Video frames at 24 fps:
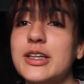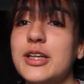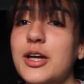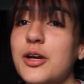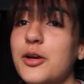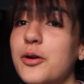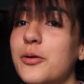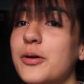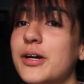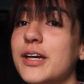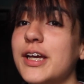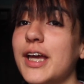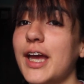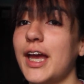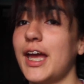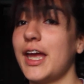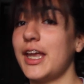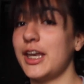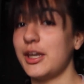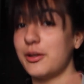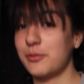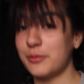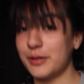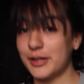not going
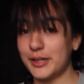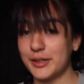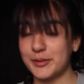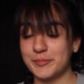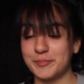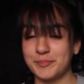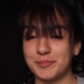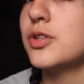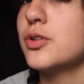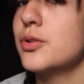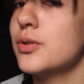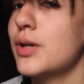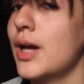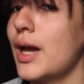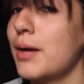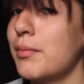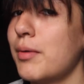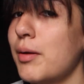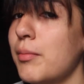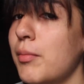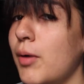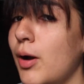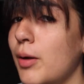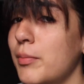anywhere. And
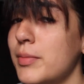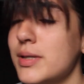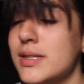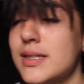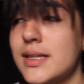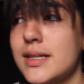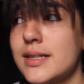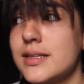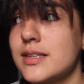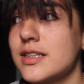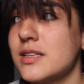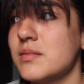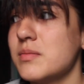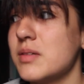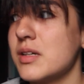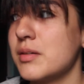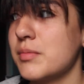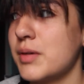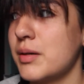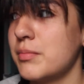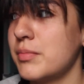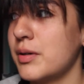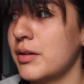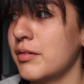my mom is like sleeping in
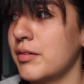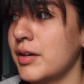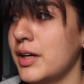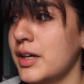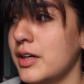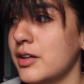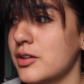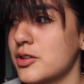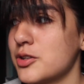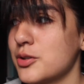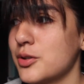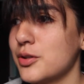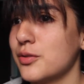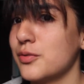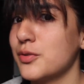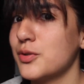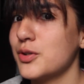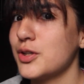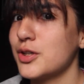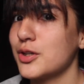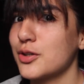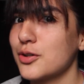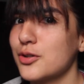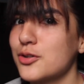my bed right here. So if you
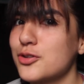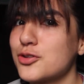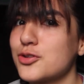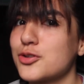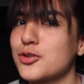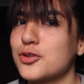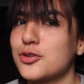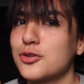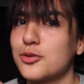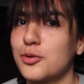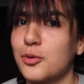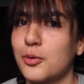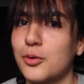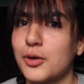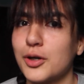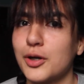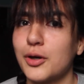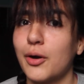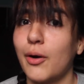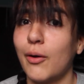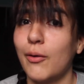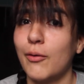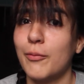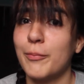hear her snore,
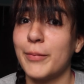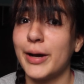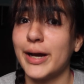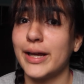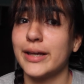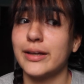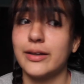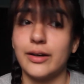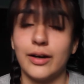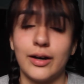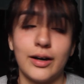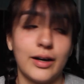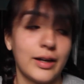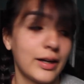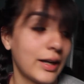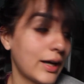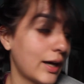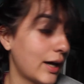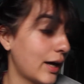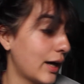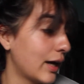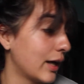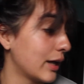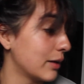oh my god,
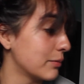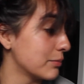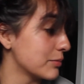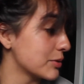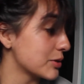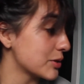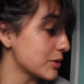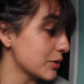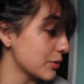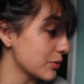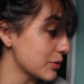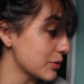I am so